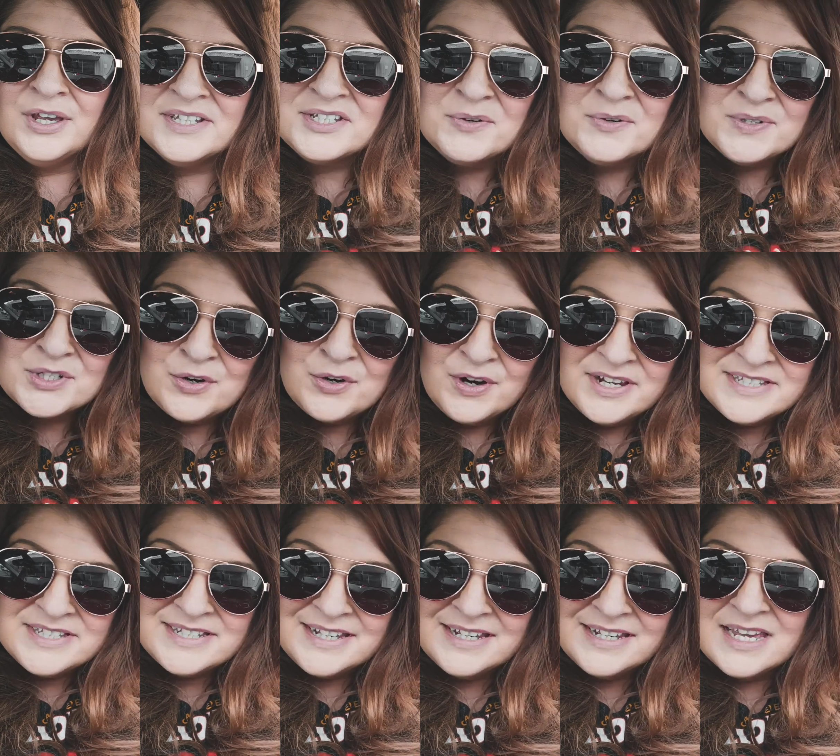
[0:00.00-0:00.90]
know what's
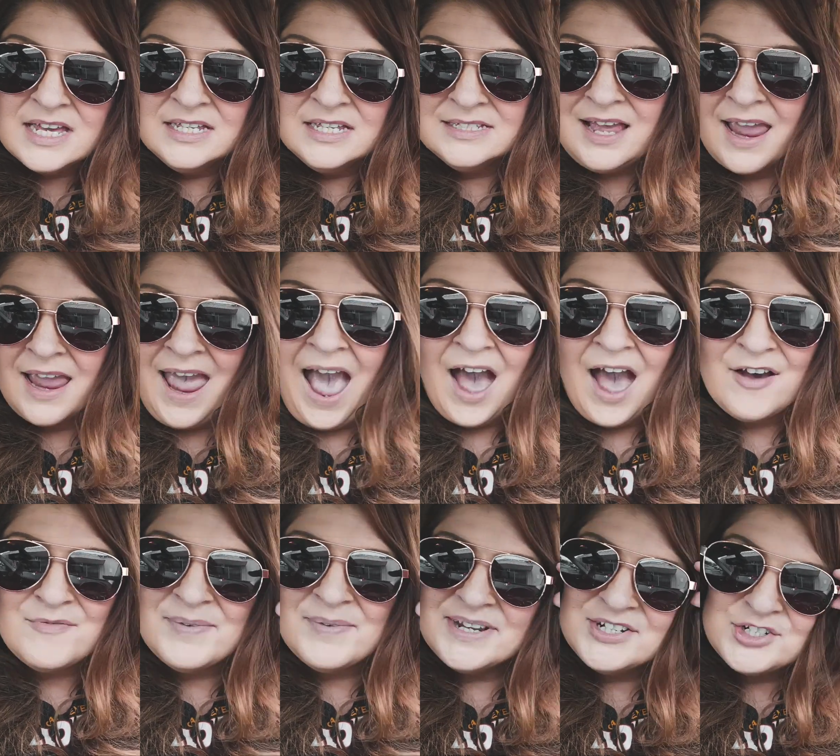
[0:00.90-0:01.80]
crazy is I
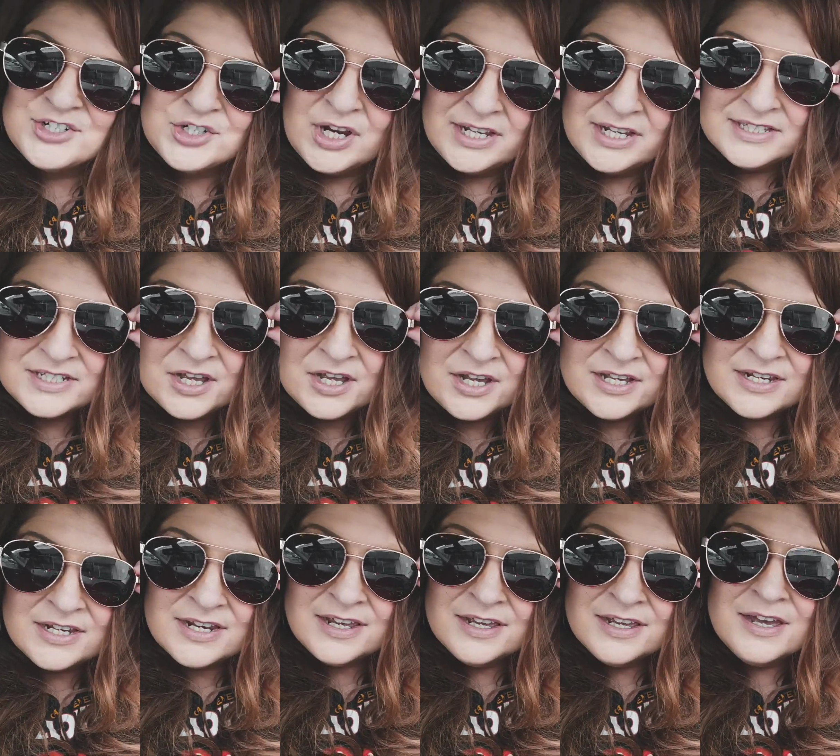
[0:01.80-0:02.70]
have my shades
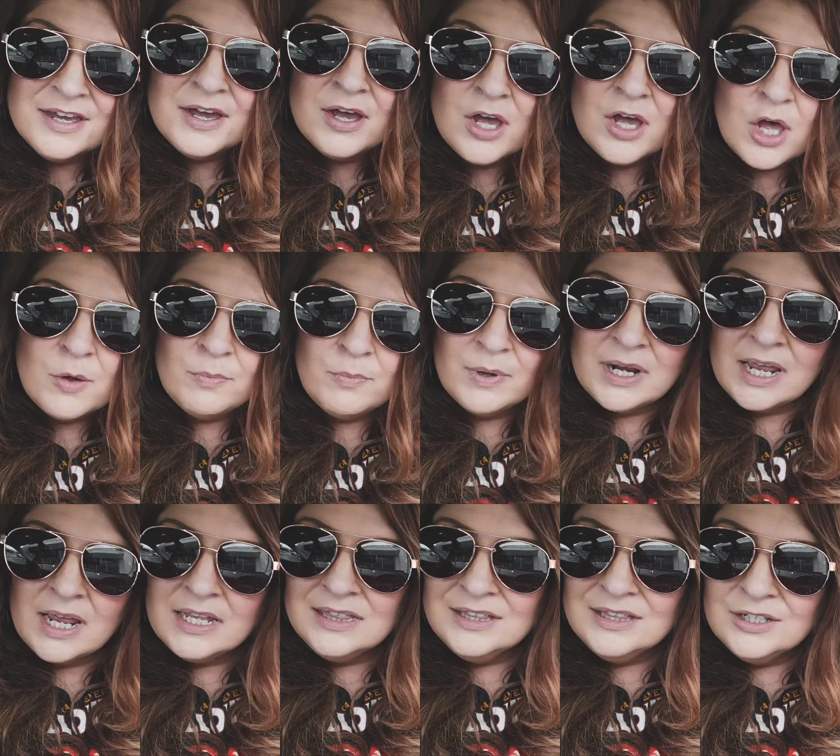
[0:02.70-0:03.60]
on, but
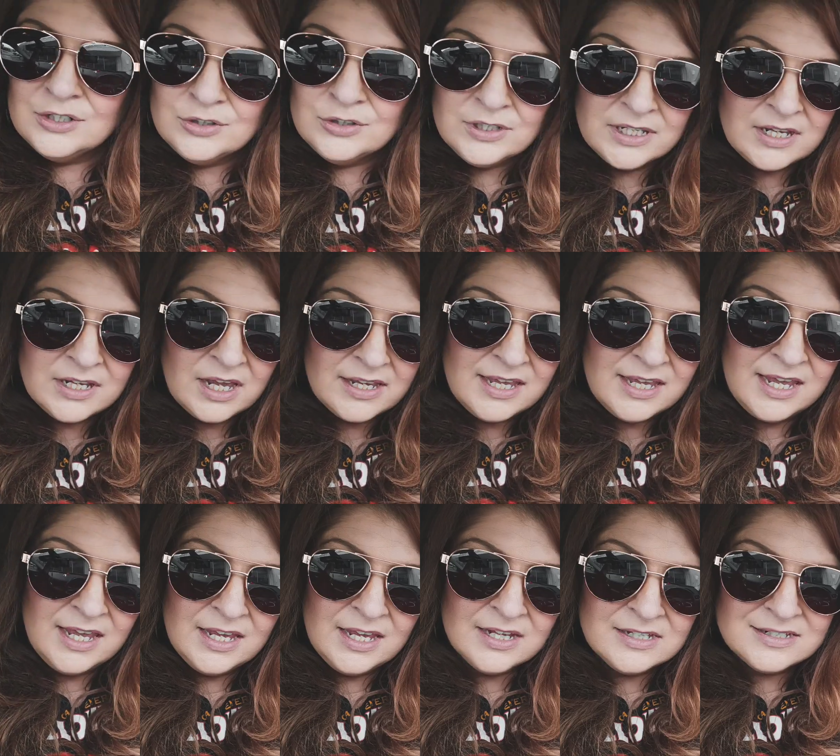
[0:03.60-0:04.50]
I
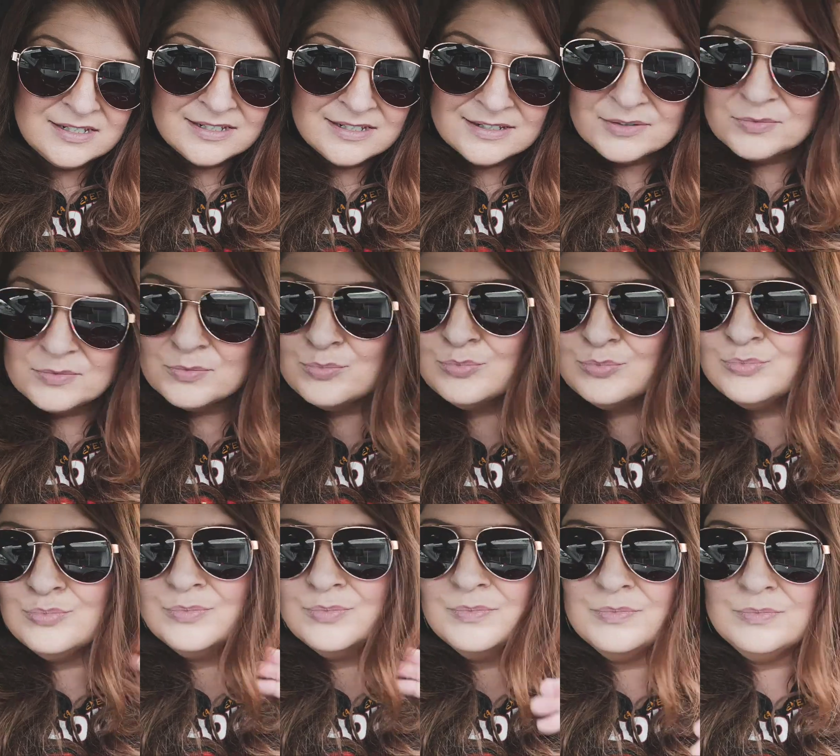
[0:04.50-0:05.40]
can't,
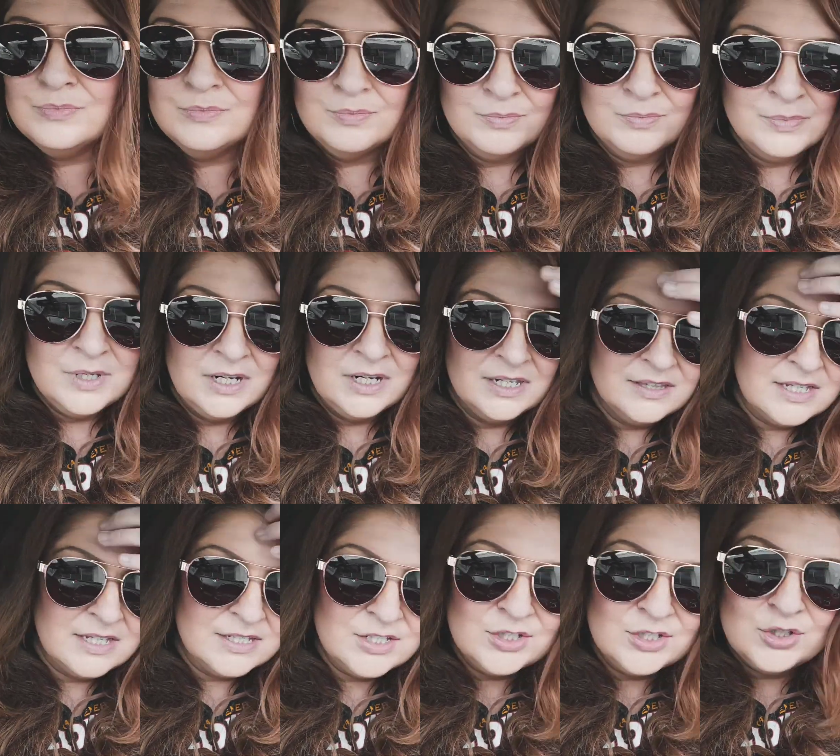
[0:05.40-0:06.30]
like,
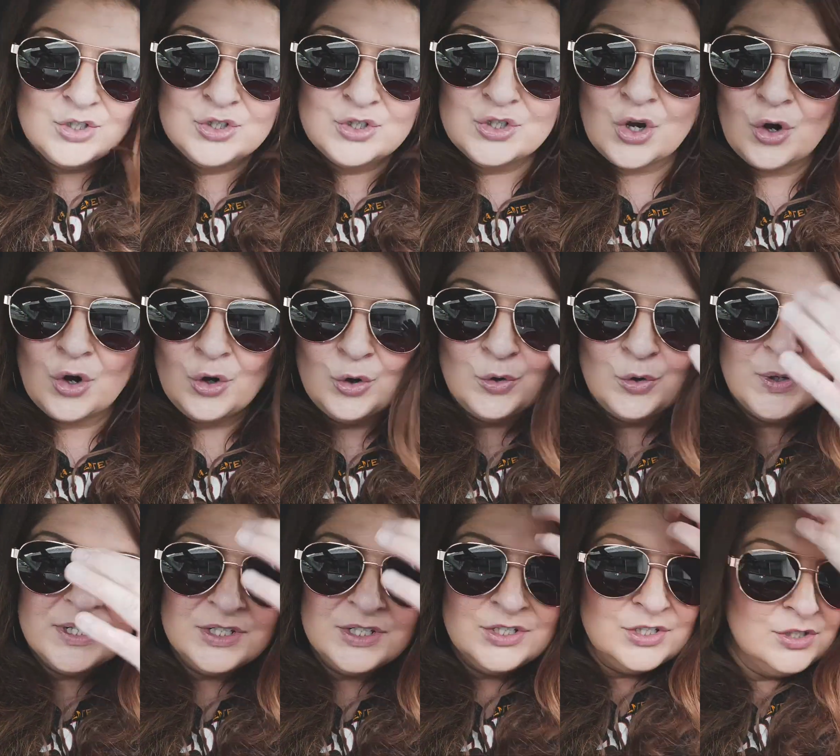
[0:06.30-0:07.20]
it's so,
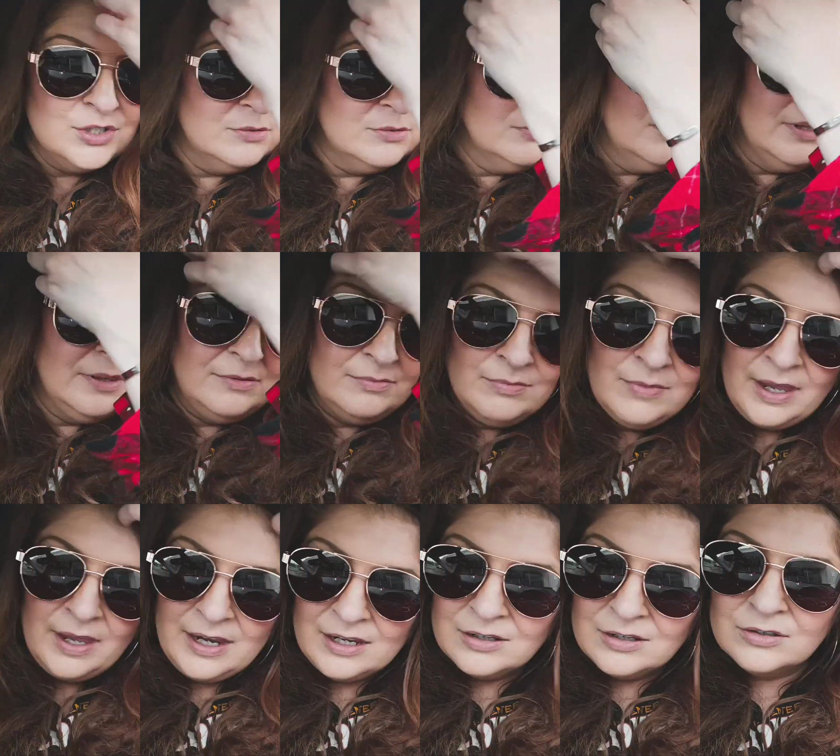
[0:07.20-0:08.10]

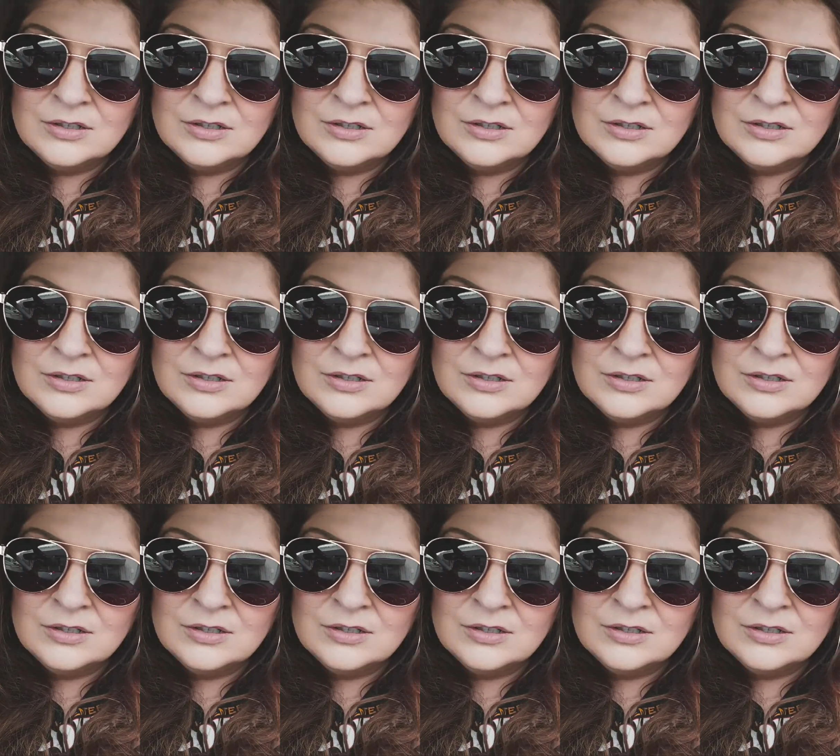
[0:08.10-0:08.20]
like,